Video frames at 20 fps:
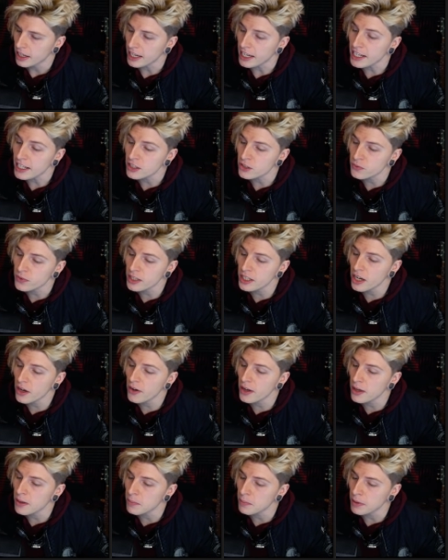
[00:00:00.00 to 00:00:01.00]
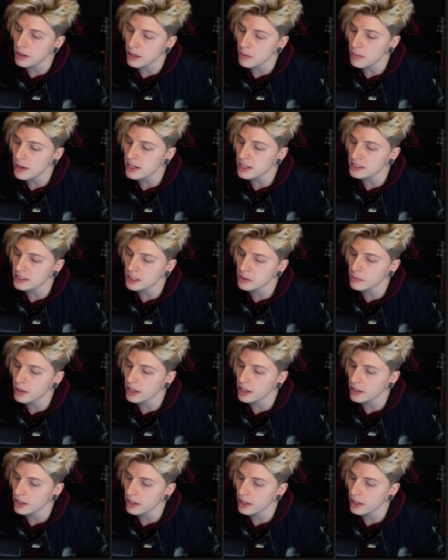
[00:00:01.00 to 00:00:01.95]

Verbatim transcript: in his video, it, he made it seem like